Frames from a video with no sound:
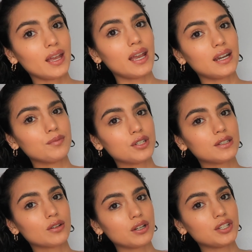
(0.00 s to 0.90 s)
And I'm
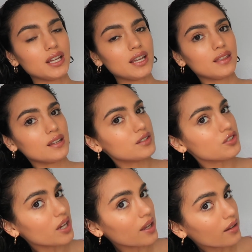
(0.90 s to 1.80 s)
just scrunching in this
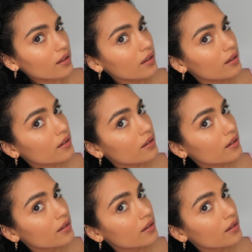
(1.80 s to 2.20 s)
gel.